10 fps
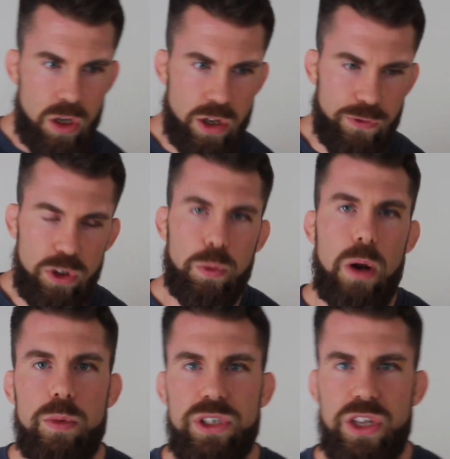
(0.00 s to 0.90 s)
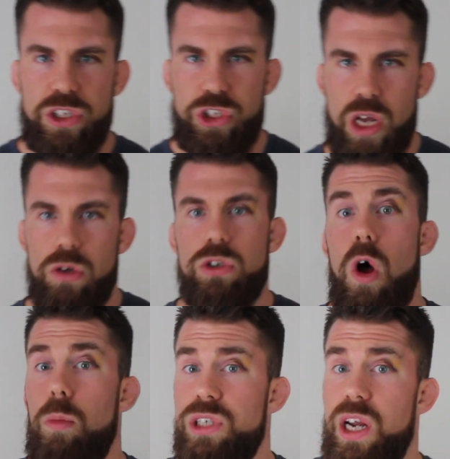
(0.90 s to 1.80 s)
the first problem is that this channel is
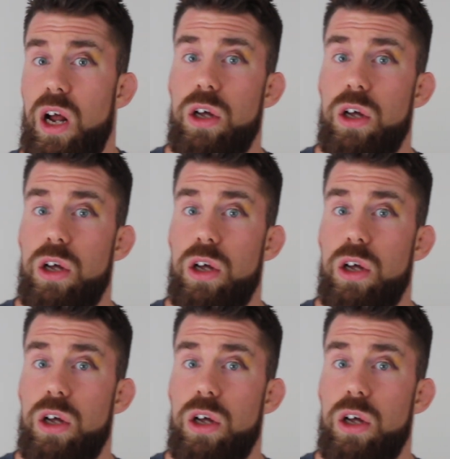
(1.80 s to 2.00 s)
almost at